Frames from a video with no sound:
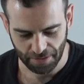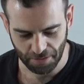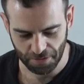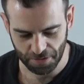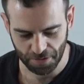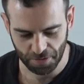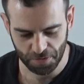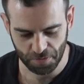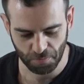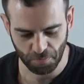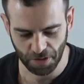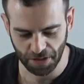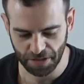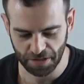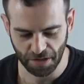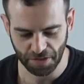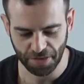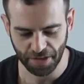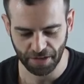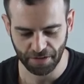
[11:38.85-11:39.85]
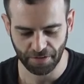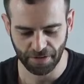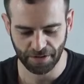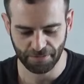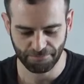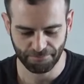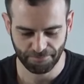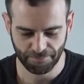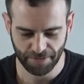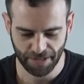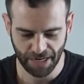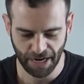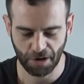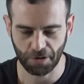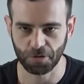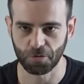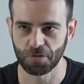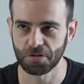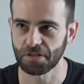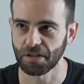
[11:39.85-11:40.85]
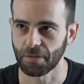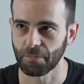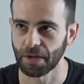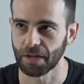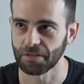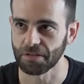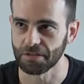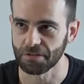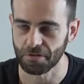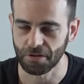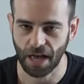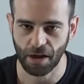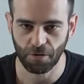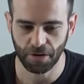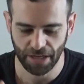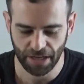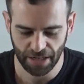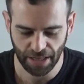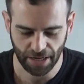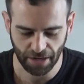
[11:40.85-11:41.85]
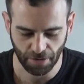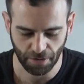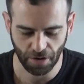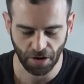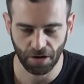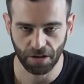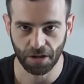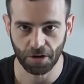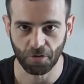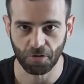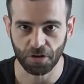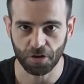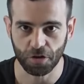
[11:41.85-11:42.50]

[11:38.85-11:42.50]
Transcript: There's really nothing characteristic about this. I don't get like a garlic or